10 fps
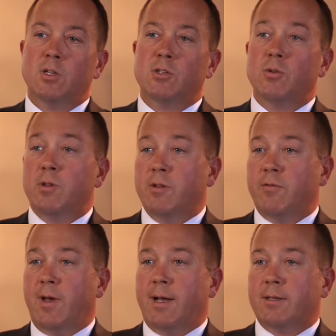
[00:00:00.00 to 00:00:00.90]
due to the
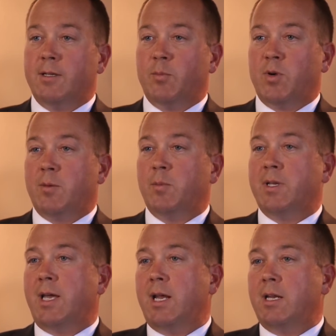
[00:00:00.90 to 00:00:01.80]
fact that
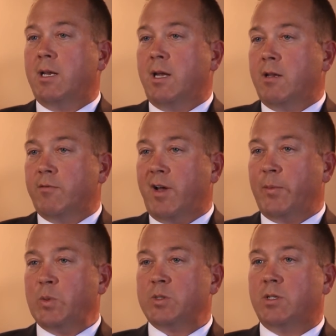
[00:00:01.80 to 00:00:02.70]
probably 80 to
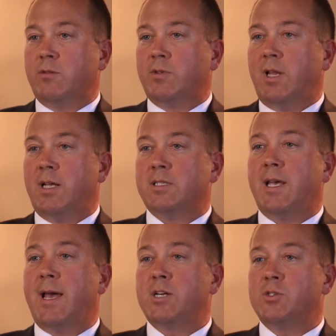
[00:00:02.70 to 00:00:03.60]
85% of class
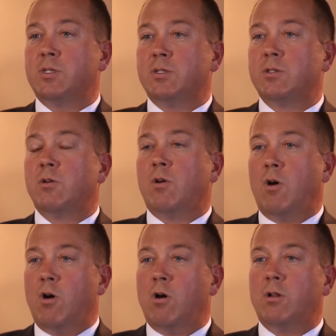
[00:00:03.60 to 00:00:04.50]
actions
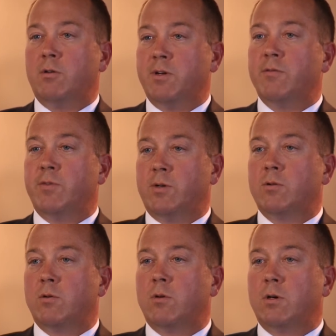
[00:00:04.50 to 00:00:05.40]
all are in federal
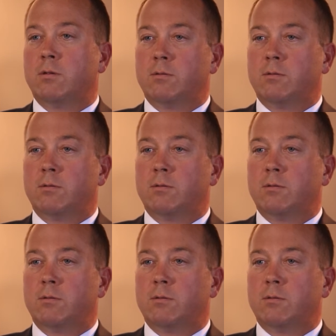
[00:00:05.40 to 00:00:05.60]
court.